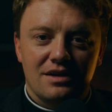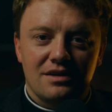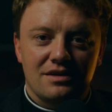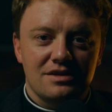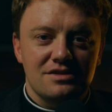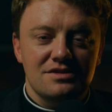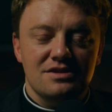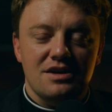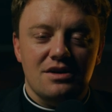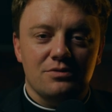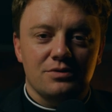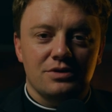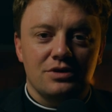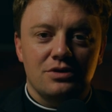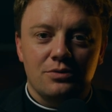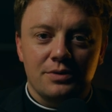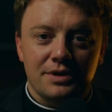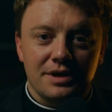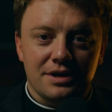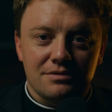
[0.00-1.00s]
Things got
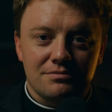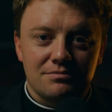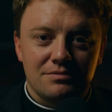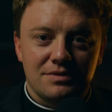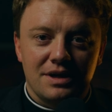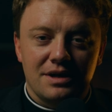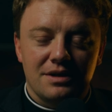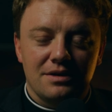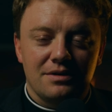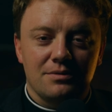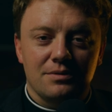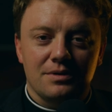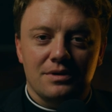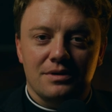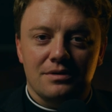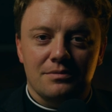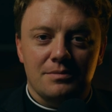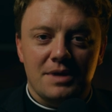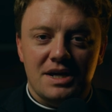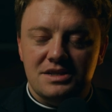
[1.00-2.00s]
real weird. They
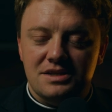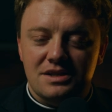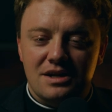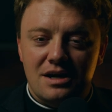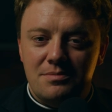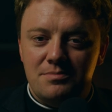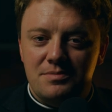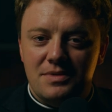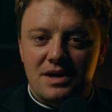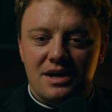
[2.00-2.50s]
were messing up,